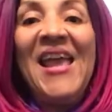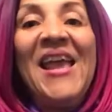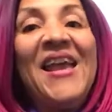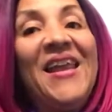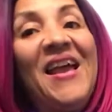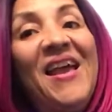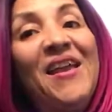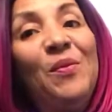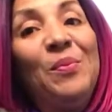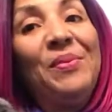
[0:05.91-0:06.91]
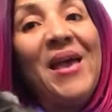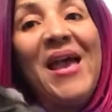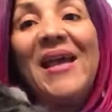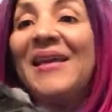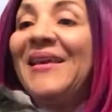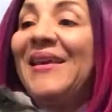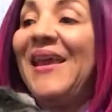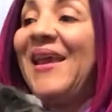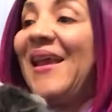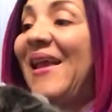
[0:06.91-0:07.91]
and I am back
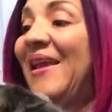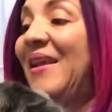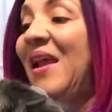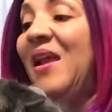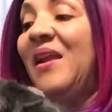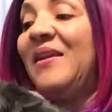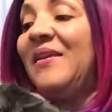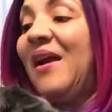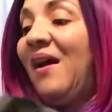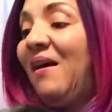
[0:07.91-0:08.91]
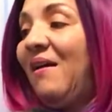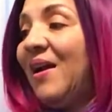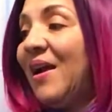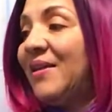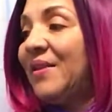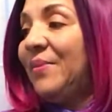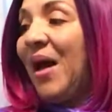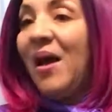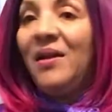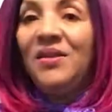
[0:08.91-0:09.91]
again. Y'all, I got some
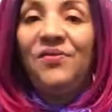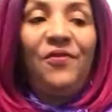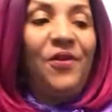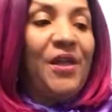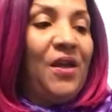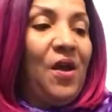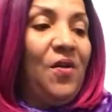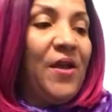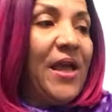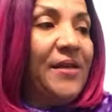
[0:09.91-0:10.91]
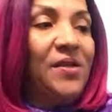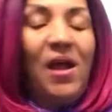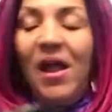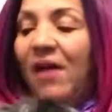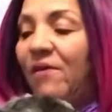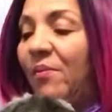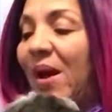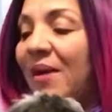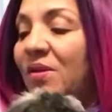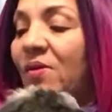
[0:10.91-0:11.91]
haulage for you. Okay, so I have a
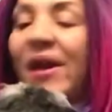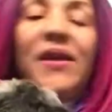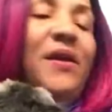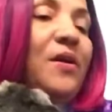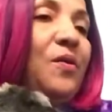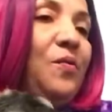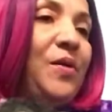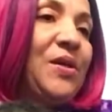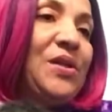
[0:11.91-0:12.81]
box right here, which